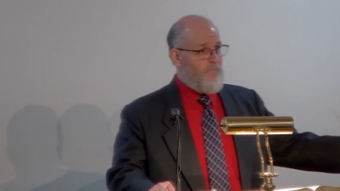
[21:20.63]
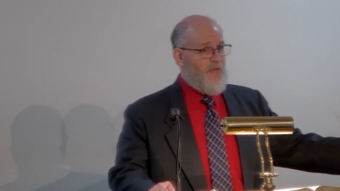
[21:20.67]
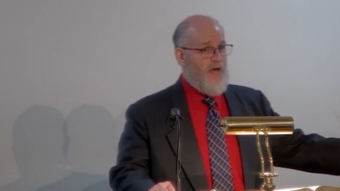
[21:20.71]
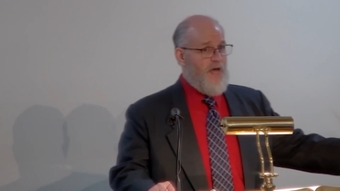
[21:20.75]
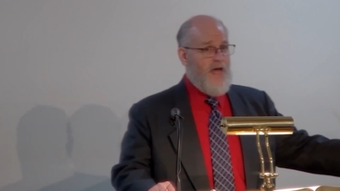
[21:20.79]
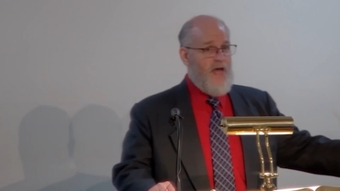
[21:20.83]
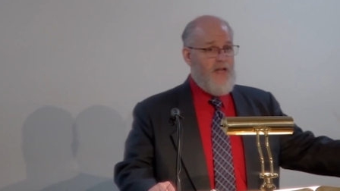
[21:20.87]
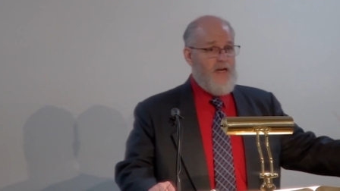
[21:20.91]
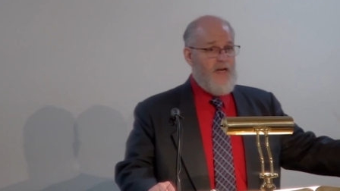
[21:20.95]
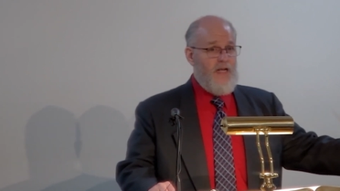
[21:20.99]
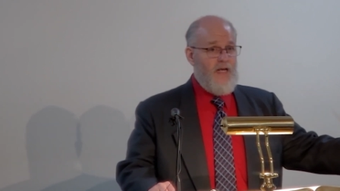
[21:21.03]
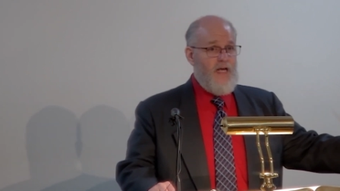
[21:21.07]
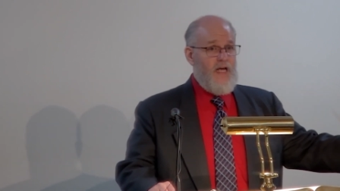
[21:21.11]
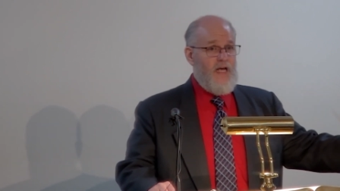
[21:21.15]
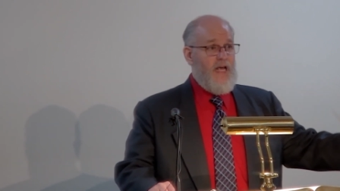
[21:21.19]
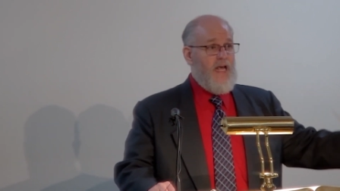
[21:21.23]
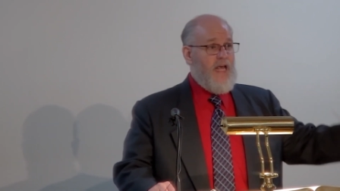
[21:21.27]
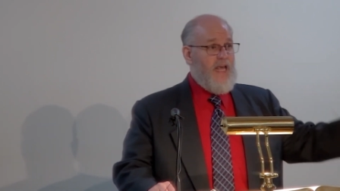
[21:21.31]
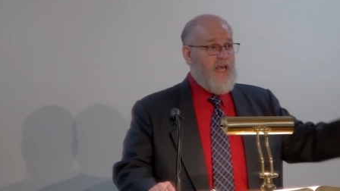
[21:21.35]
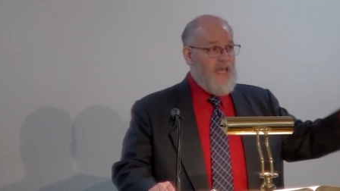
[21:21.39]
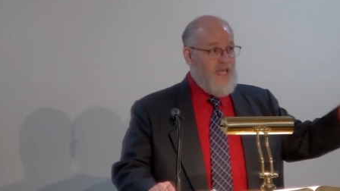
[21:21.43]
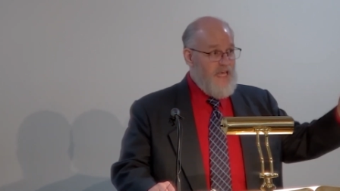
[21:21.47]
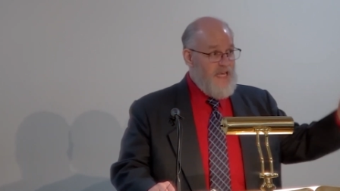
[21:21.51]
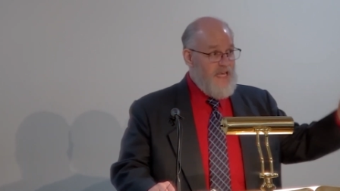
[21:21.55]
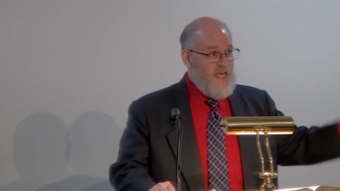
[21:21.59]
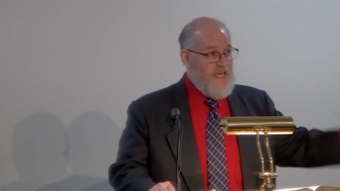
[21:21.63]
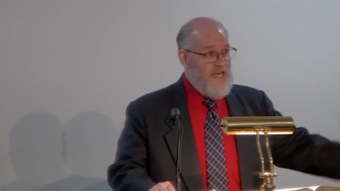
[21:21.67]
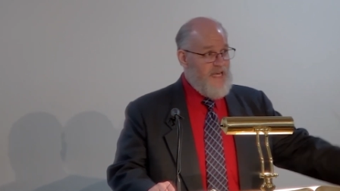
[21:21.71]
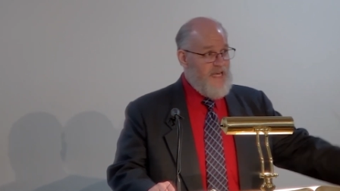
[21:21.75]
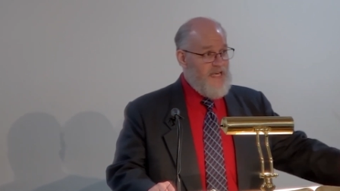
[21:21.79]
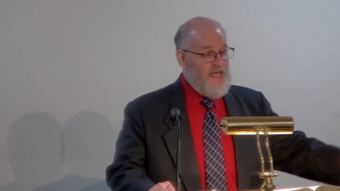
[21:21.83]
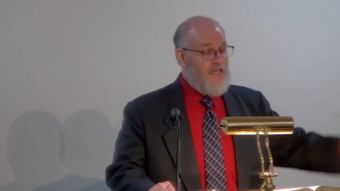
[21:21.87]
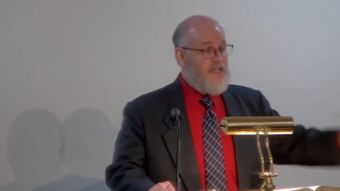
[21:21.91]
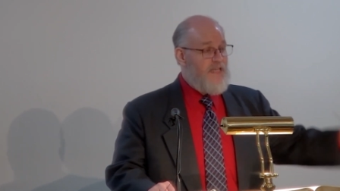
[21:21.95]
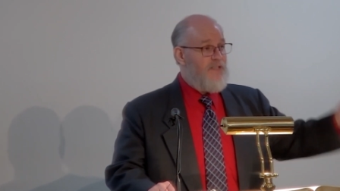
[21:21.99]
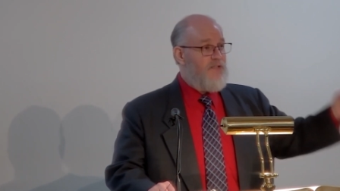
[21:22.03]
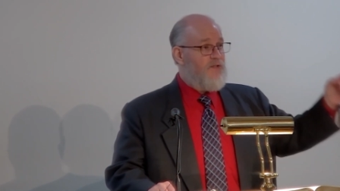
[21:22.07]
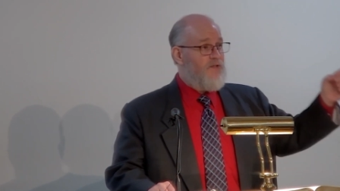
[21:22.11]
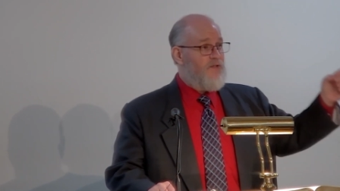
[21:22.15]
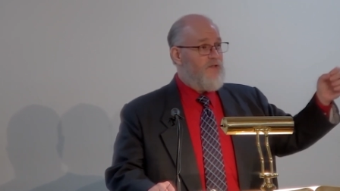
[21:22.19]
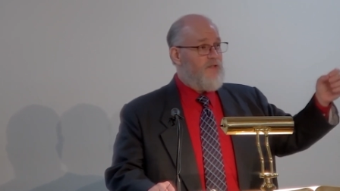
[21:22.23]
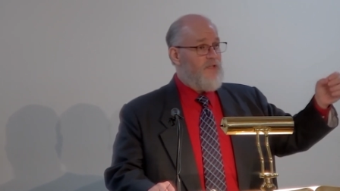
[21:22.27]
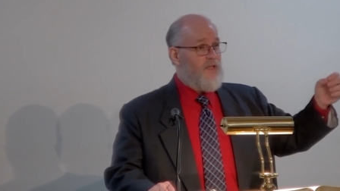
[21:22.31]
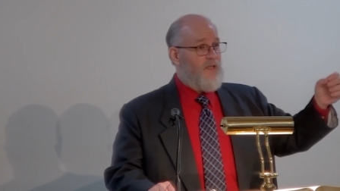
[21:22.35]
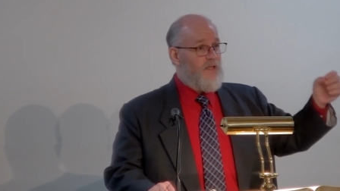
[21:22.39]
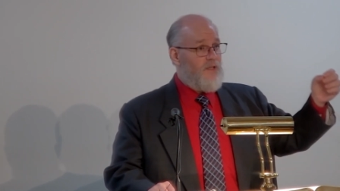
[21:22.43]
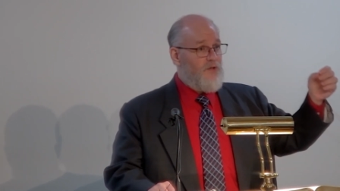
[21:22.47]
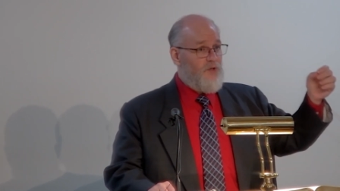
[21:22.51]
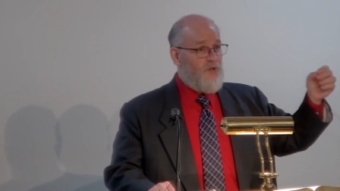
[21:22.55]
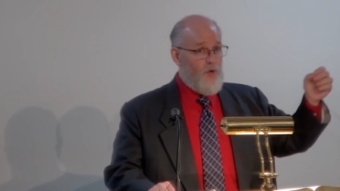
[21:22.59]
That he
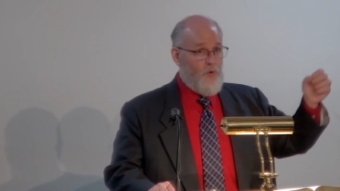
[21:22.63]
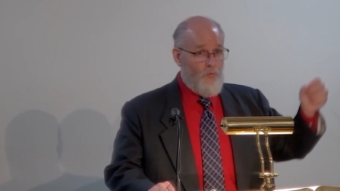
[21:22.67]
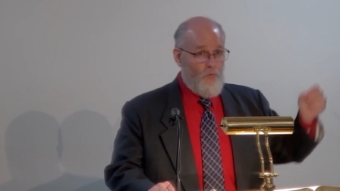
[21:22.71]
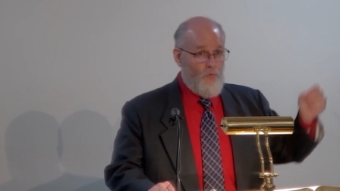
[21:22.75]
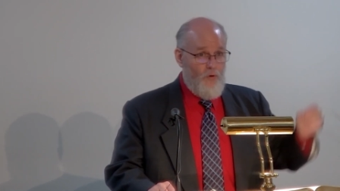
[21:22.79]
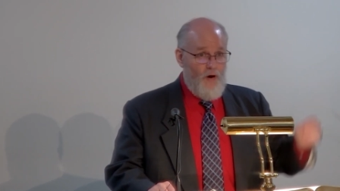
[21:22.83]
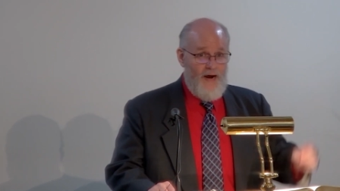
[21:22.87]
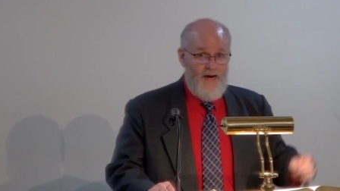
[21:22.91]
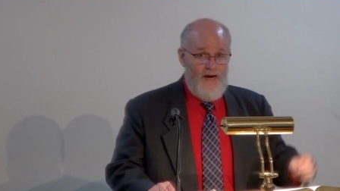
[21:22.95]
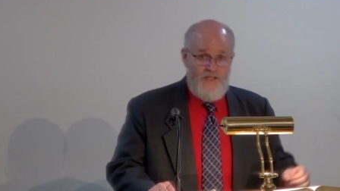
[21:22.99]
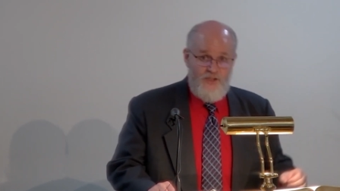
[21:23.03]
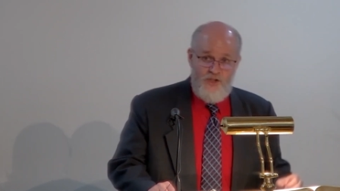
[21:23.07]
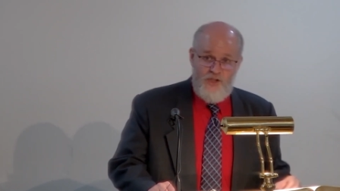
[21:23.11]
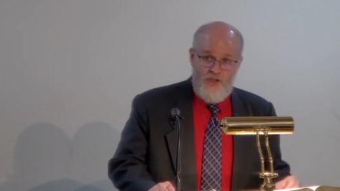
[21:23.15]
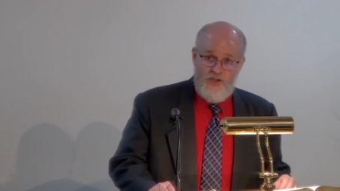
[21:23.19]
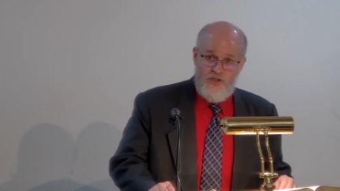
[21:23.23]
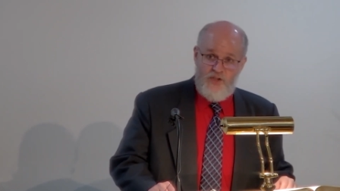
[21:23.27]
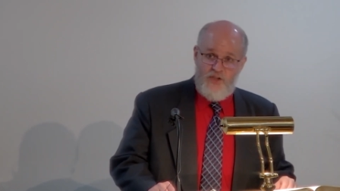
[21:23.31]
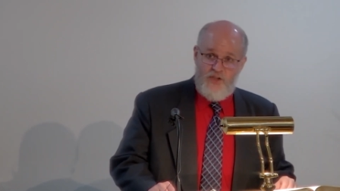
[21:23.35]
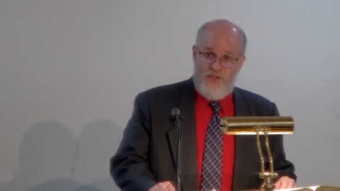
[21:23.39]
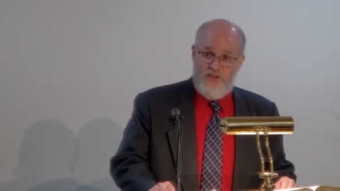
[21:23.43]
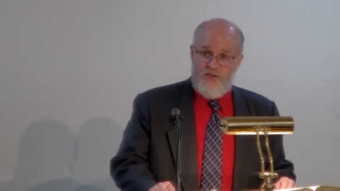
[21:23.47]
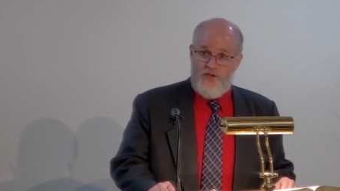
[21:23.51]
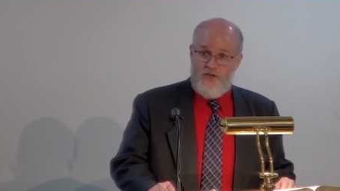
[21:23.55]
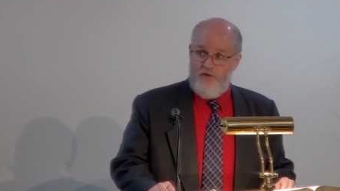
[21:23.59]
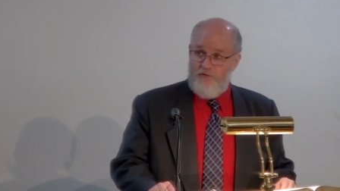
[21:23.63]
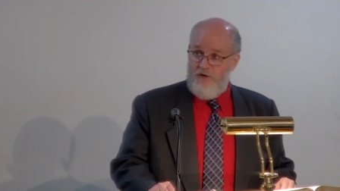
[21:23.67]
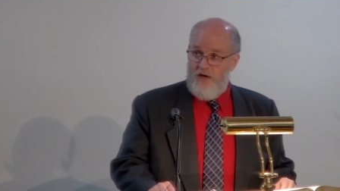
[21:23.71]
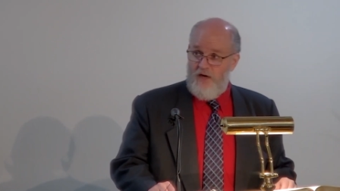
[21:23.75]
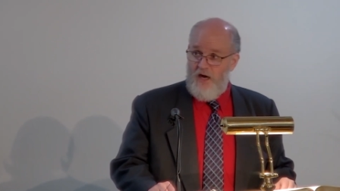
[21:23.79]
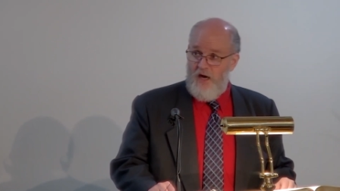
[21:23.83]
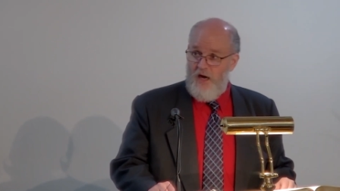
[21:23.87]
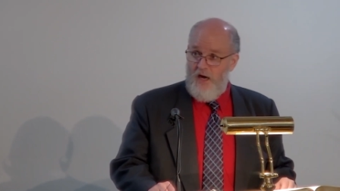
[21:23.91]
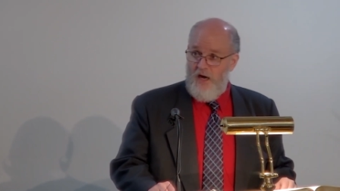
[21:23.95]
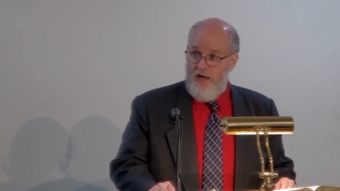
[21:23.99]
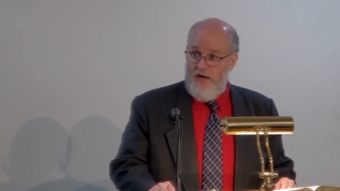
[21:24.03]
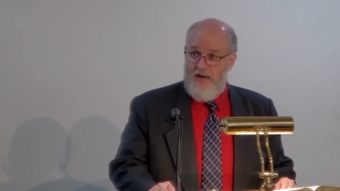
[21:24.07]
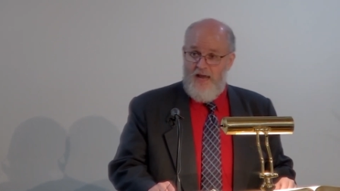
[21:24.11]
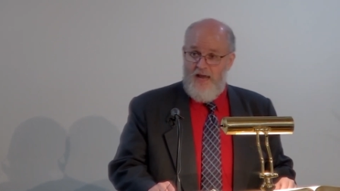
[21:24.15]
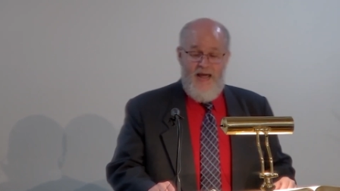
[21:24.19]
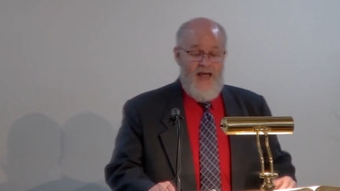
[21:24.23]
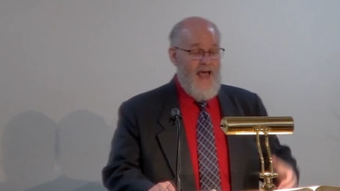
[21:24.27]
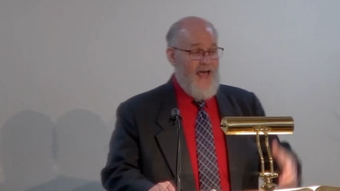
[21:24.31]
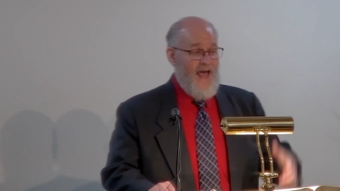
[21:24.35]
is the righteousness of God,